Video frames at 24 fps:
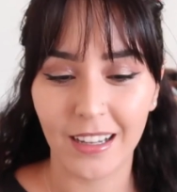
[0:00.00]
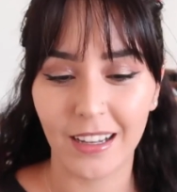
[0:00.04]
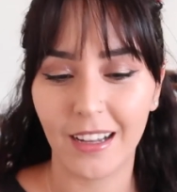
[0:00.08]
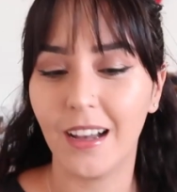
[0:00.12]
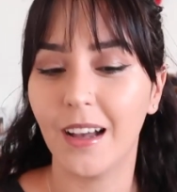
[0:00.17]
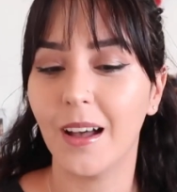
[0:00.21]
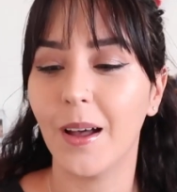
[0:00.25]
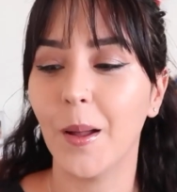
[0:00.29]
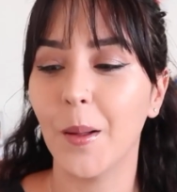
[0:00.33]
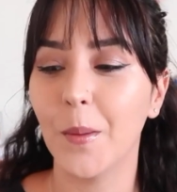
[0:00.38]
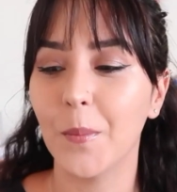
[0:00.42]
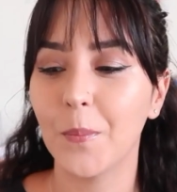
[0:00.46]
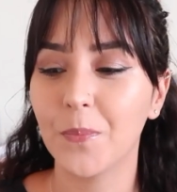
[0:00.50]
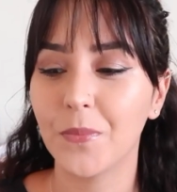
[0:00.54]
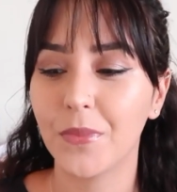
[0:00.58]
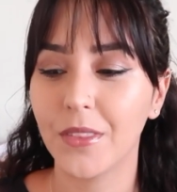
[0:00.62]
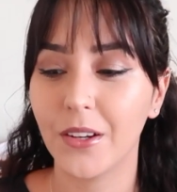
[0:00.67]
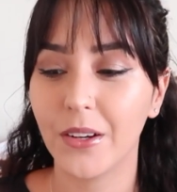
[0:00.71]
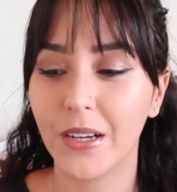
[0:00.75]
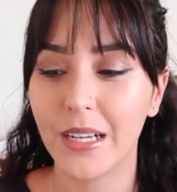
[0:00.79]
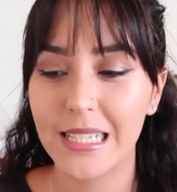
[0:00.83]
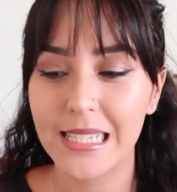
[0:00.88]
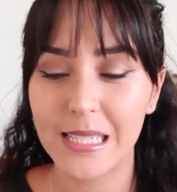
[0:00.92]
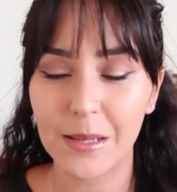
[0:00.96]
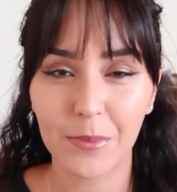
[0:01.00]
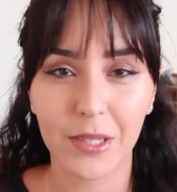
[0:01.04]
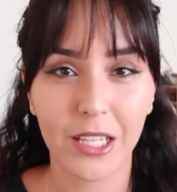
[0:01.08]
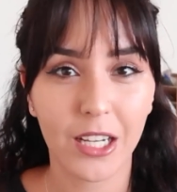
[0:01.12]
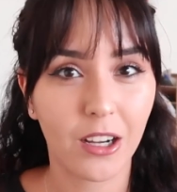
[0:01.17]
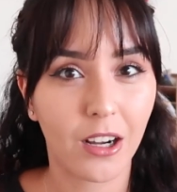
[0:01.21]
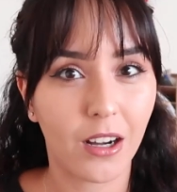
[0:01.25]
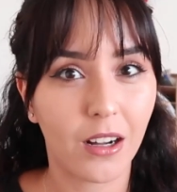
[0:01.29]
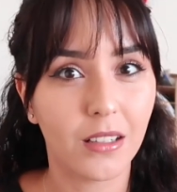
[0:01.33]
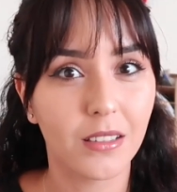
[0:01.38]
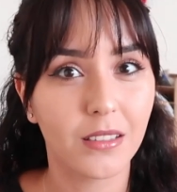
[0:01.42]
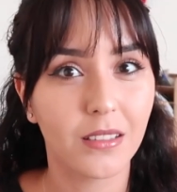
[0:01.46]
Um, there is something
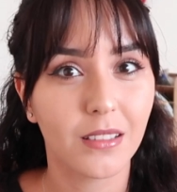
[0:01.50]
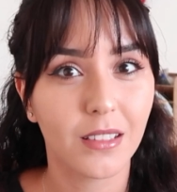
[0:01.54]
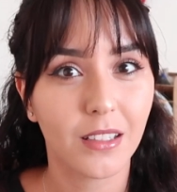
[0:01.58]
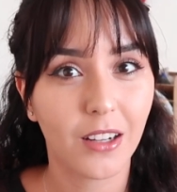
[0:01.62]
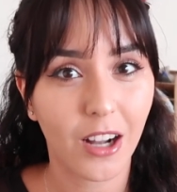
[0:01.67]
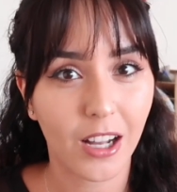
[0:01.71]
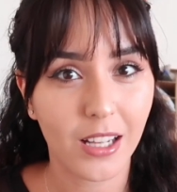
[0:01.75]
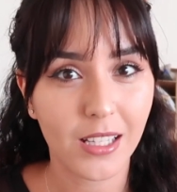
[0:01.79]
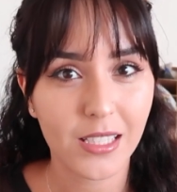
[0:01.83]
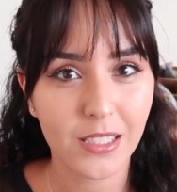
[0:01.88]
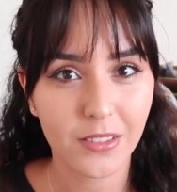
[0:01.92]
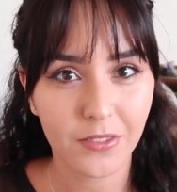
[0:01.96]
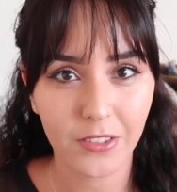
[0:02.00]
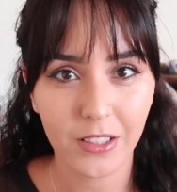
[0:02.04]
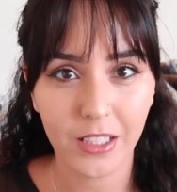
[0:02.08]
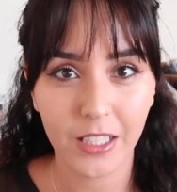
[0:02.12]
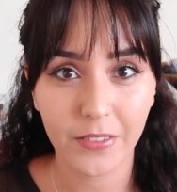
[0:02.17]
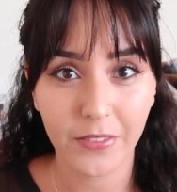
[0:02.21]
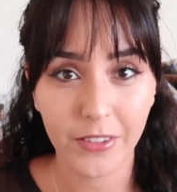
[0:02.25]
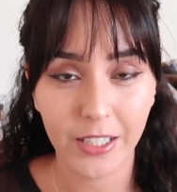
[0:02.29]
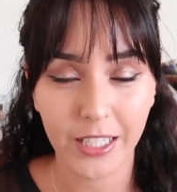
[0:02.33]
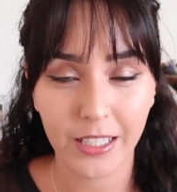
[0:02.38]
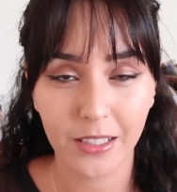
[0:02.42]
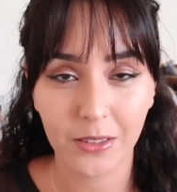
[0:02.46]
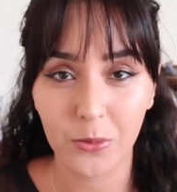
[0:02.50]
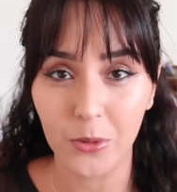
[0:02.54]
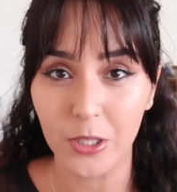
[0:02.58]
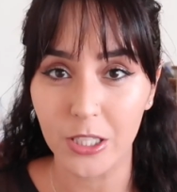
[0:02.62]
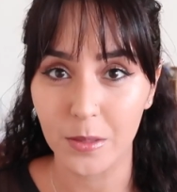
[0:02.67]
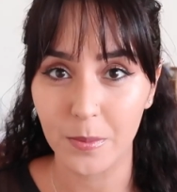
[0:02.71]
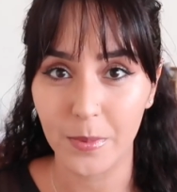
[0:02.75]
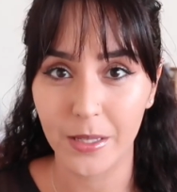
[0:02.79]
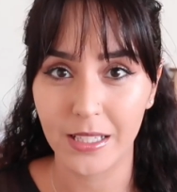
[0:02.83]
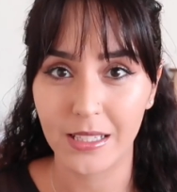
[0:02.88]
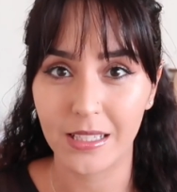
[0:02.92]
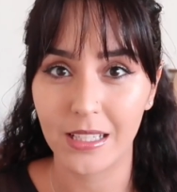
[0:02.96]
called cost of living,
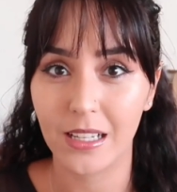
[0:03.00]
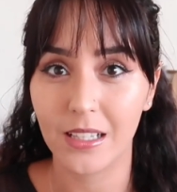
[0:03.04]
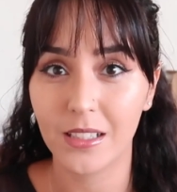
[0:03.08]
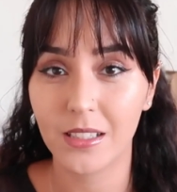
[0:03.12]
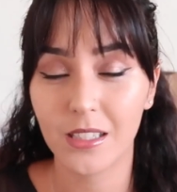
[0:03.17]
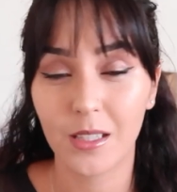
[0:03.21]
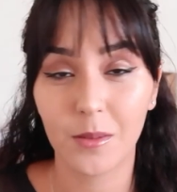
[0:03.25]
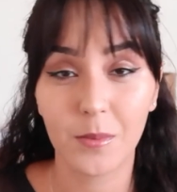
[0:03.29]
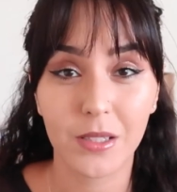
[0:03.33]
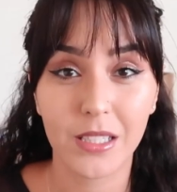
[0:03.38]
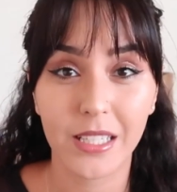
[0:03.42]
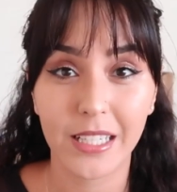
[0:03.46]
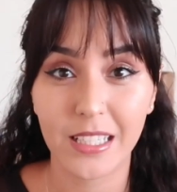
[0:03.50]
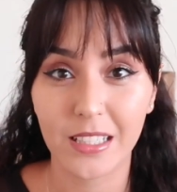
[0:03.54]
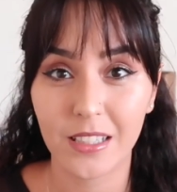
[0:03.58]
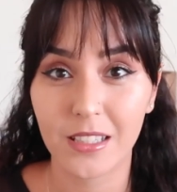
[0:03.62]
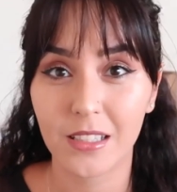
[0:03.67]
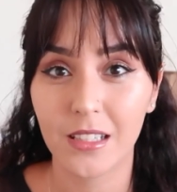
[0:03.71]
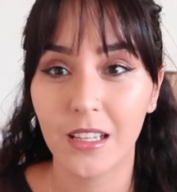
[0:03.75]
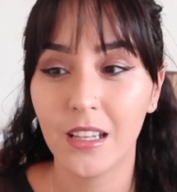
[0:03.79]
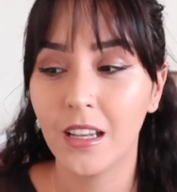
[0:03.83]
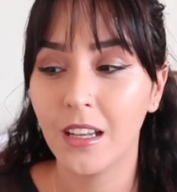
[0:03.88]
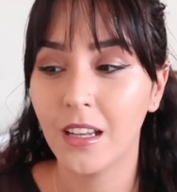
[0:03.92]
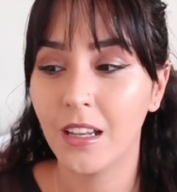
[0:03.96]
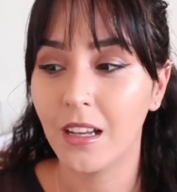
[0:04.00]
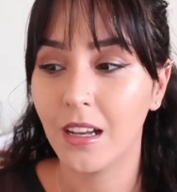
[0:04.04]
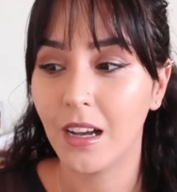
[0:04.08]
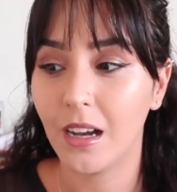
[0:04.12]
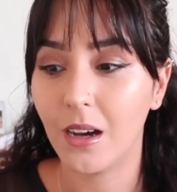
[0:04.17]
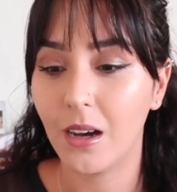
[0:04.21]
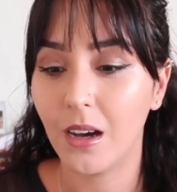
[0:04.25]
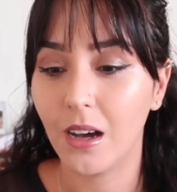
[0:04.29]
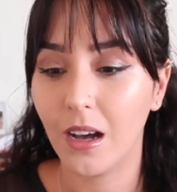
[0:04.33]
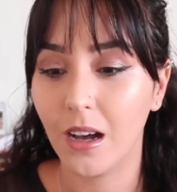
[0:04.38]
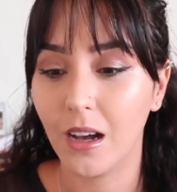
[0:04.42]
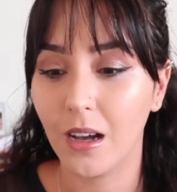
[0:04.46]
which means that some states
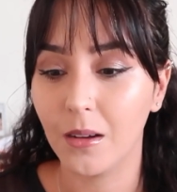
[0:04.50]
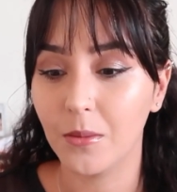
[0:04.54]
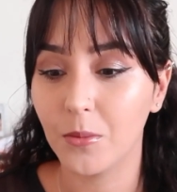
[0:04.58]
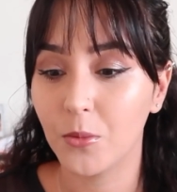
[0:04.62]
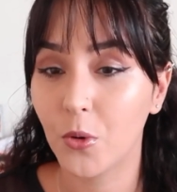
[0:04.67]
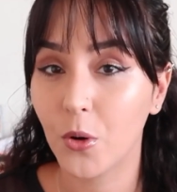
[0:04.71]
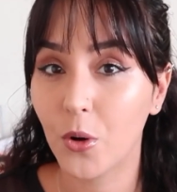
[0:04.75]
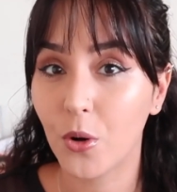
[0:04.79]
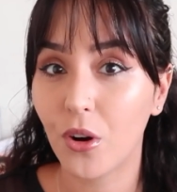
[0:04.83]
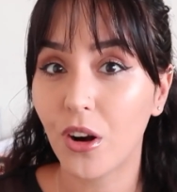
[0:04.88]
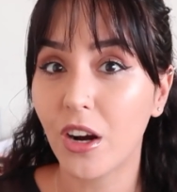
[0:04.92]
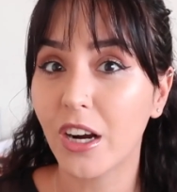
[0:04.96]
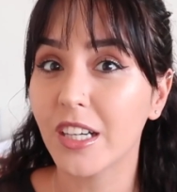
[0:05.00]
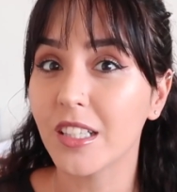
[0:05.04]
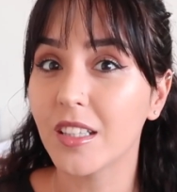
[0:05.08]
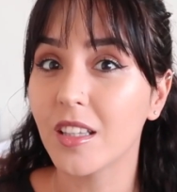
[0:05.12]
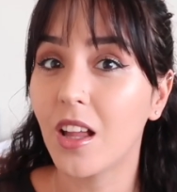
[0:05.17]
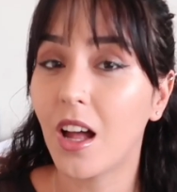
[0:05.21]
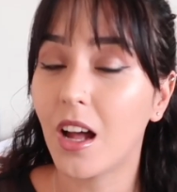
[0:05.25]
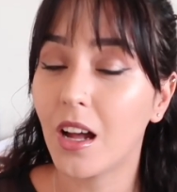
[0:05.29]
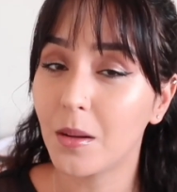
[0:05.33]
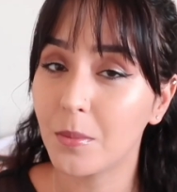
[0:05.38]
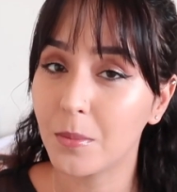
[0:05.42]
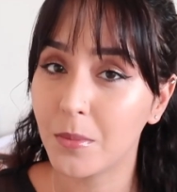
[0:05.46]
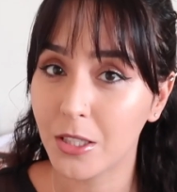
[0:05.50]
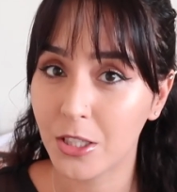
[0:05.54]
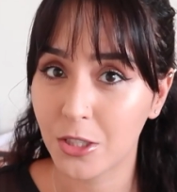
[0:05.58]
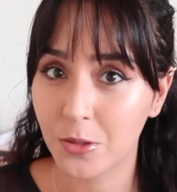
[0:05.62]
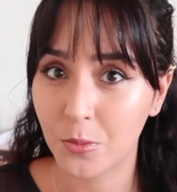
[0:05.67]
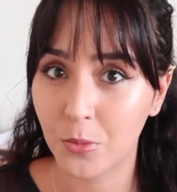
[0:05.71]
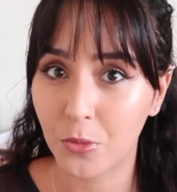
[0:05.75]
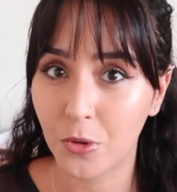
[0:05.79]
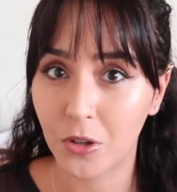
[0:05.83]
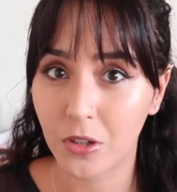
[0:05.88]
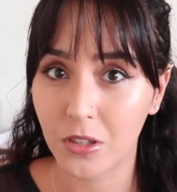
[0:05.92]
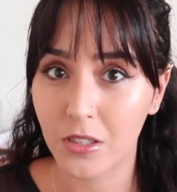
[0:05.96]
uh, require a lot
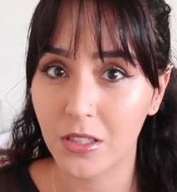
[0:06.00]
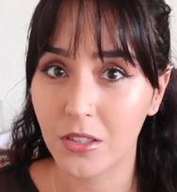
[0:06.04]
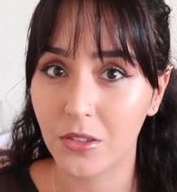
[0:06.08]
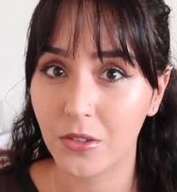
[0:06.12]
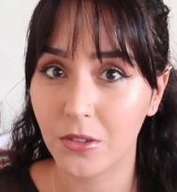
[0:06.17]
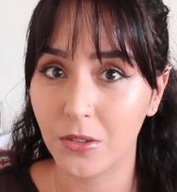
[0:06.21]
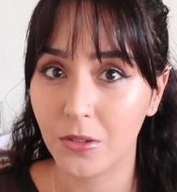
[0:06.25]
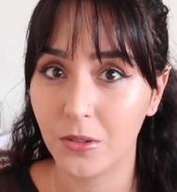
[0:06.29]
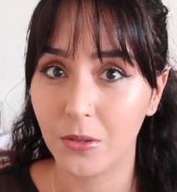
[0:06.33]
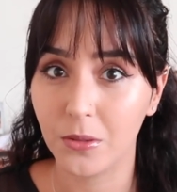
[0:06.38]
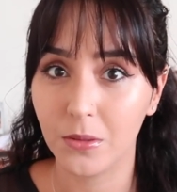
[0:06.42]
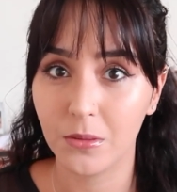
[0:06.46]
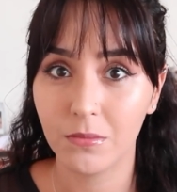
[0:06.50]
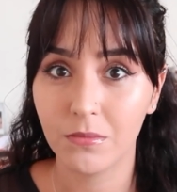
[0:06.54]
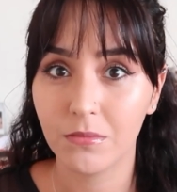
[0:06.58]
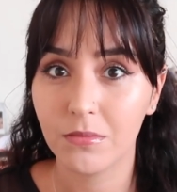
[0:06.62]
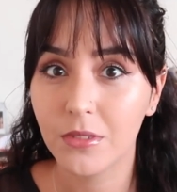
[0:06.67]
much more to,